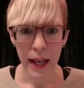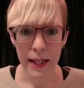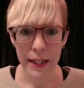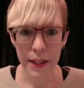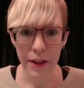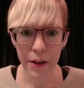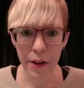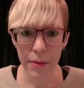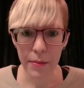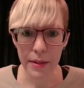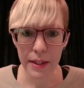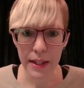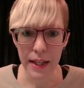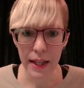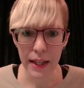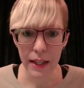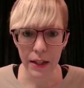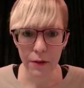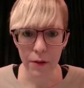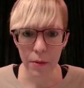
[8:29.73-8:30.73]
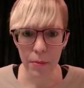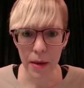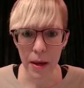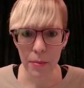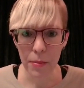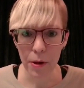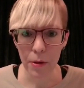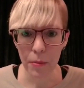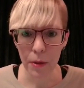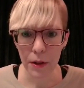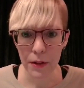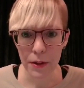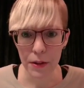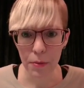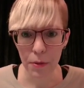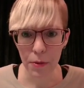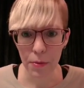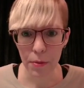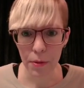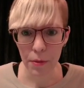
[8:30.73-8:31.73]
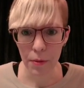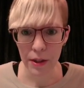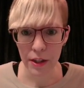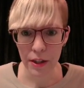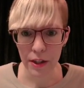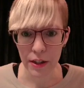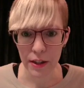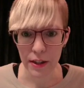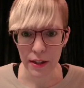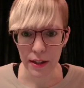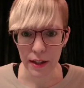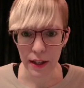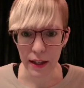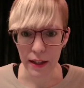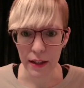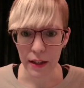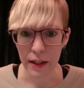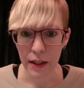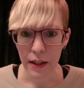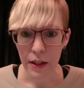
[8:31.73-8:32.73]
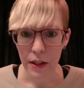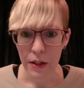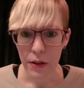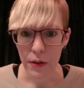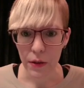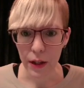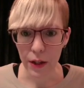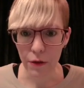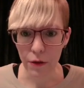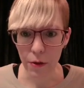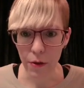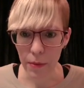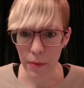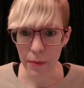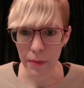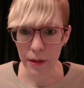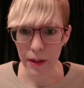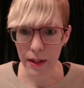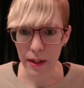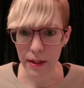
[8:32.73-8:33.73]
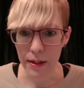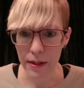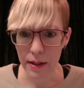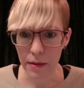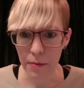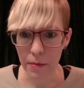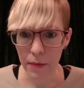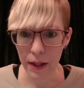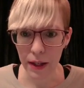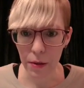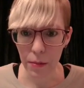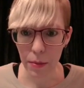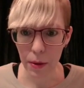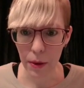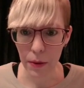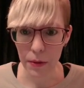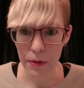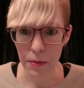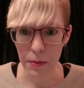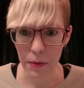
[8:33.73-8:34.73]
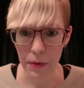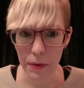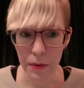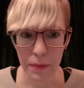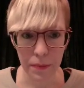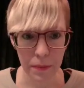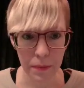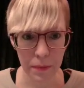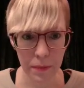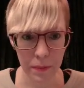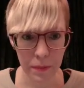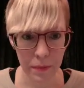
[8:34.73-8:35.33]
And here I'm setting remember multiple permission state, so I can remember this in my composable.